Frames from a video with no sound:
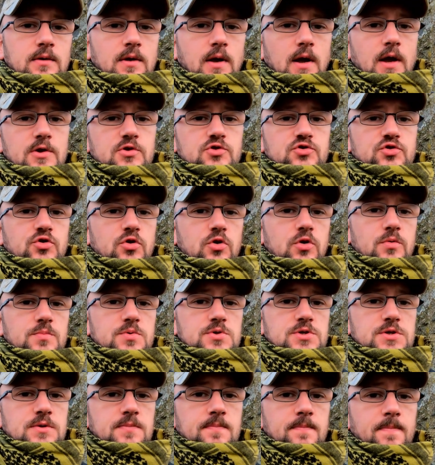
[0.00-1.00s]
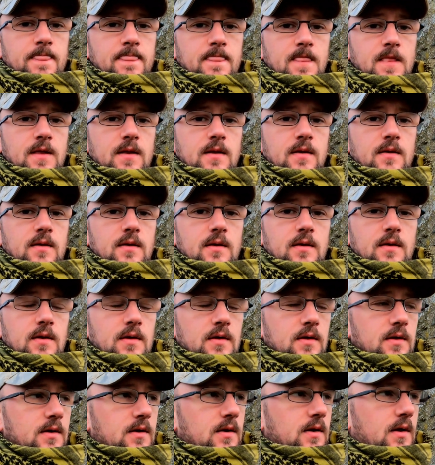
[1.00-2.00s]
at troops
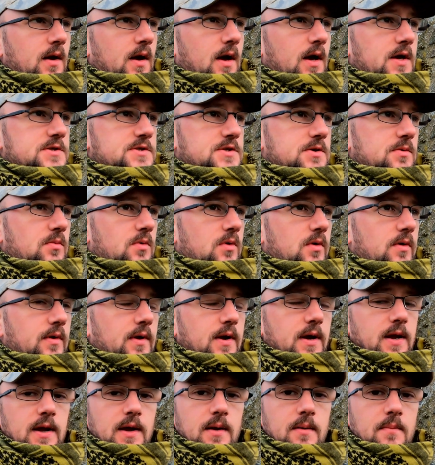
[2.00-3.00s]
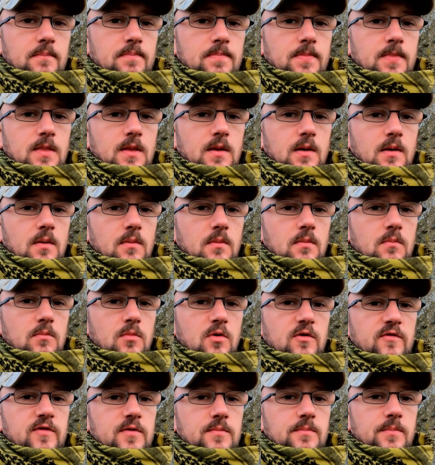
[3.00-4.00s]
as they were
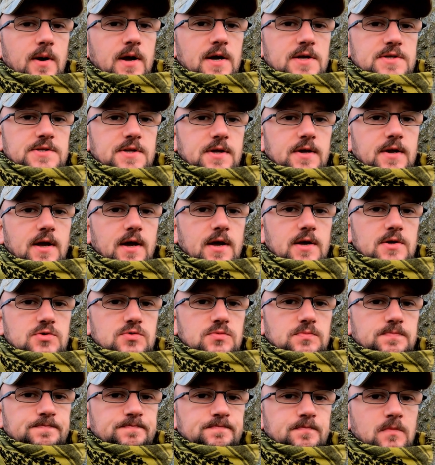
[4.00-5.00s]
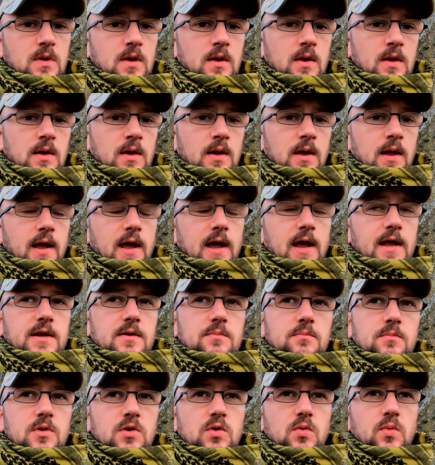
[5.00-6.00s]
moving past the castle,
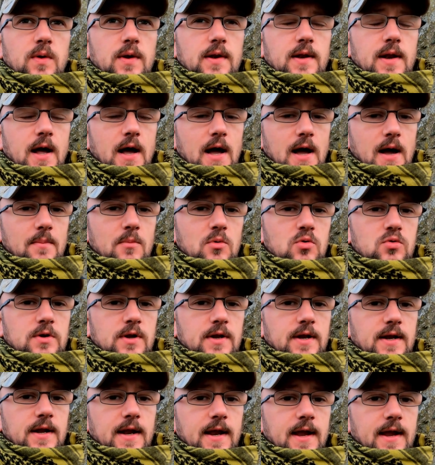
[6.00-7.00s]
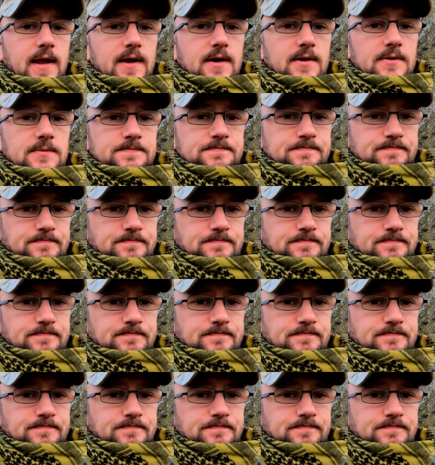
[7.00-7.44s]
heading between Hamilton and Ayr.